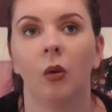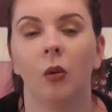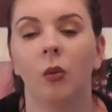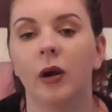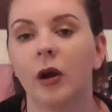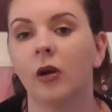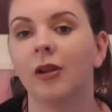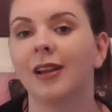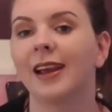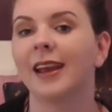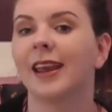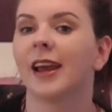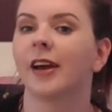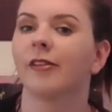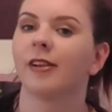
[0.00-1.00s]
we all
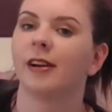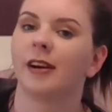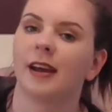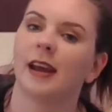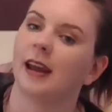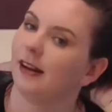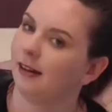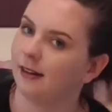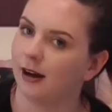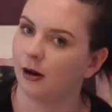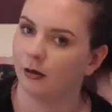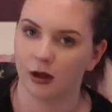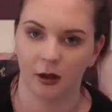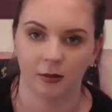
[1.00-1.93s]
like having our hair down.